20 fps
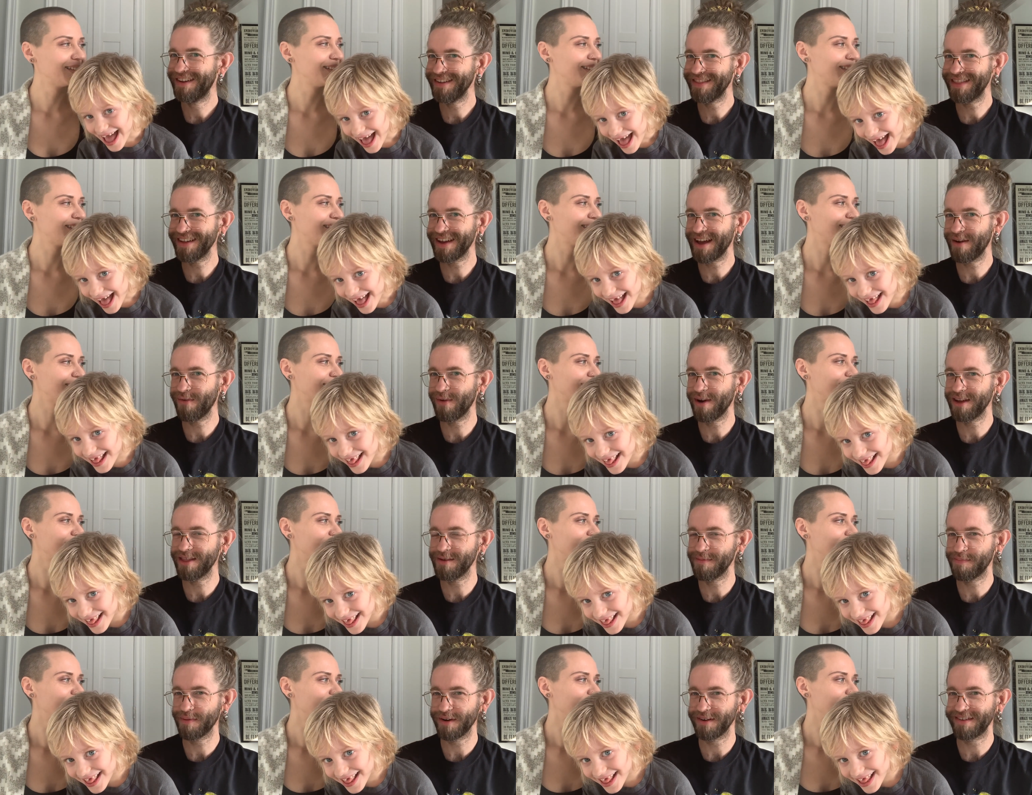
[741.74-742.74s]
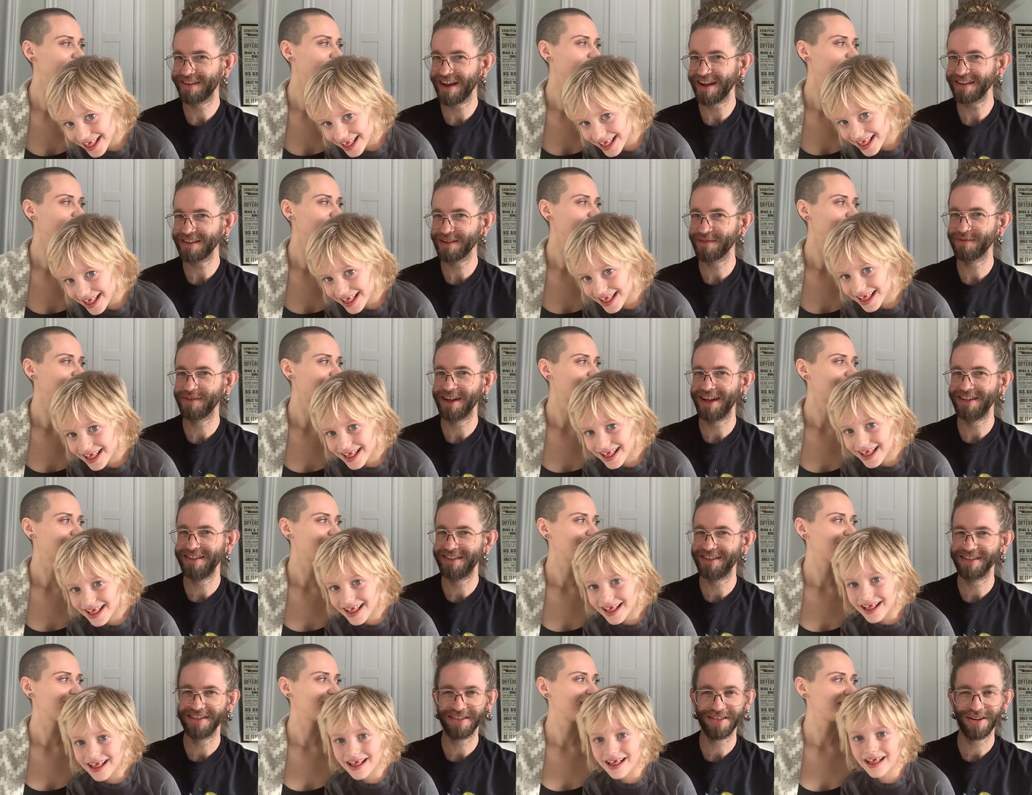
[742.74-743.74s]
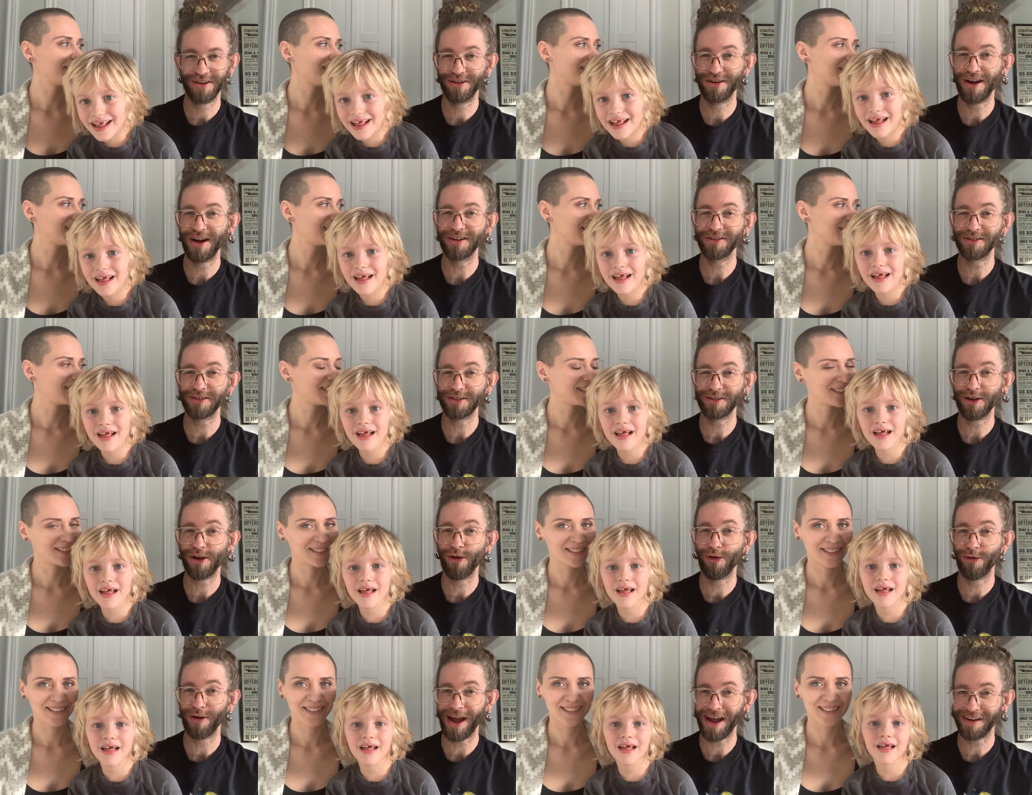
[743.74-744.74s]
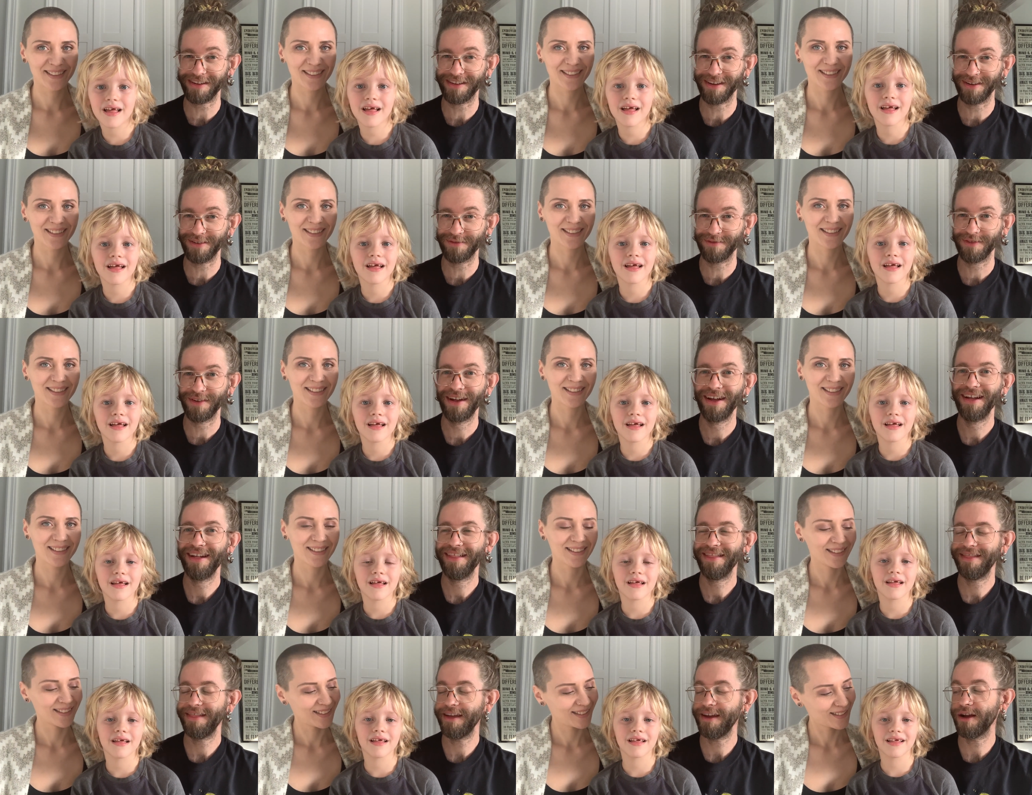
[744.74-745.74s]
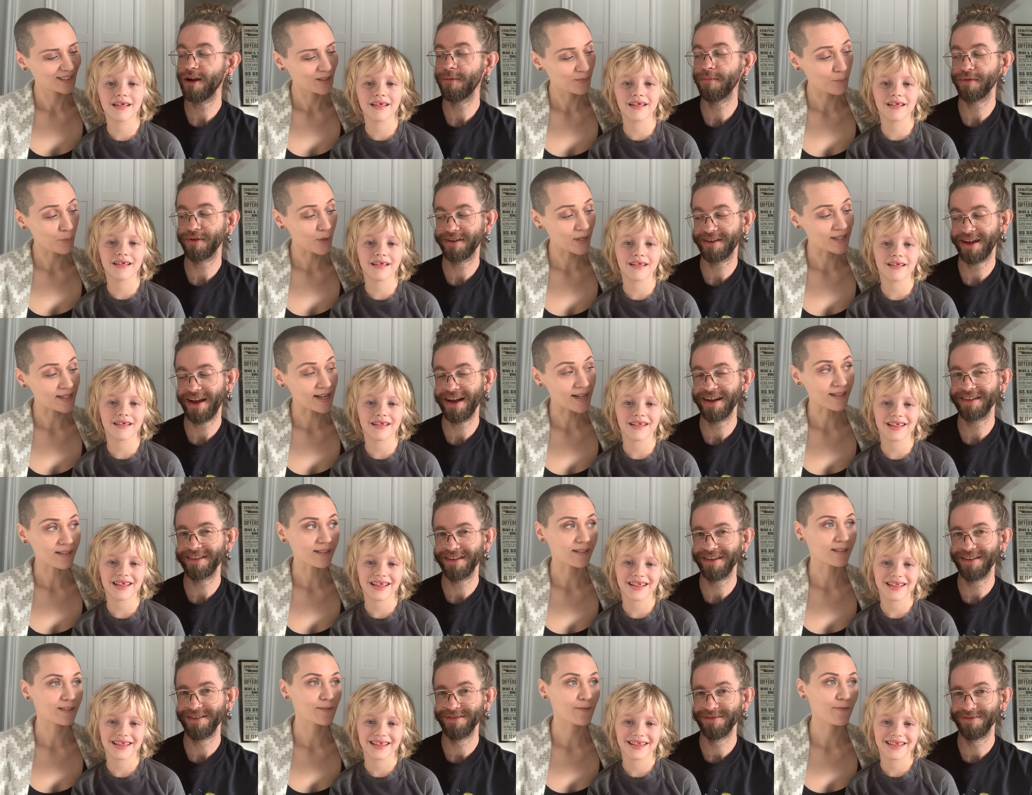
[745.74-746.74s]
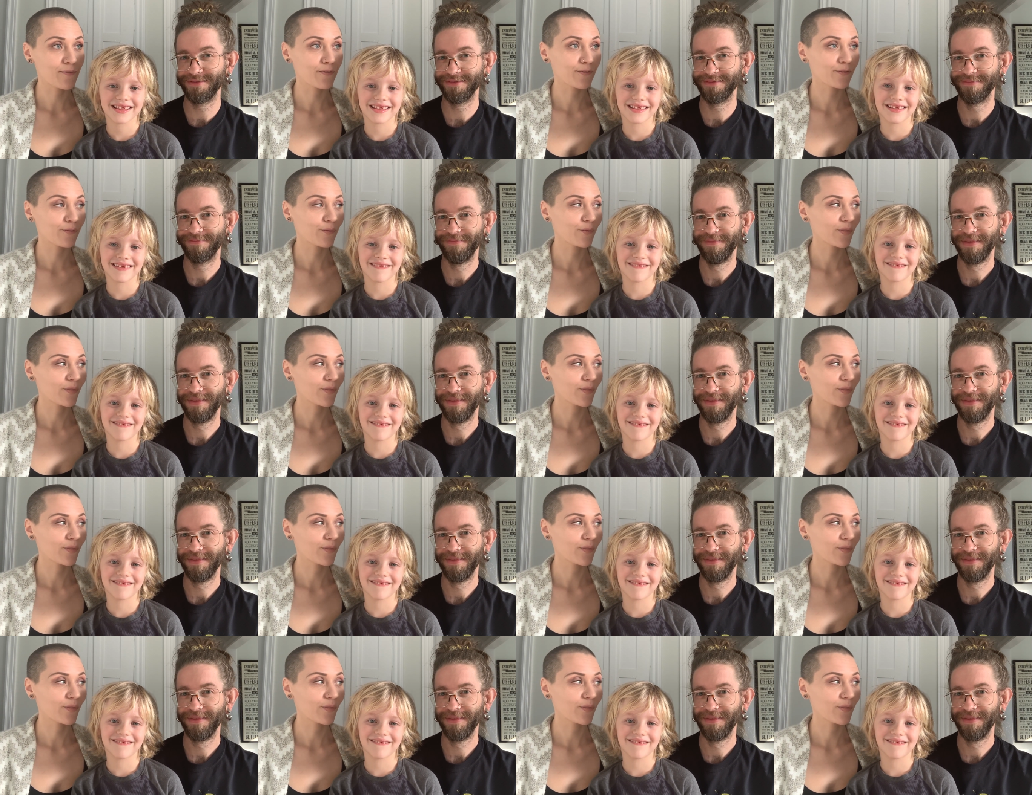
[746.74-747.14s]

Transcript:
Speaker 1: Good thing I wear the protective lenses. They're not just corrective. They are protective.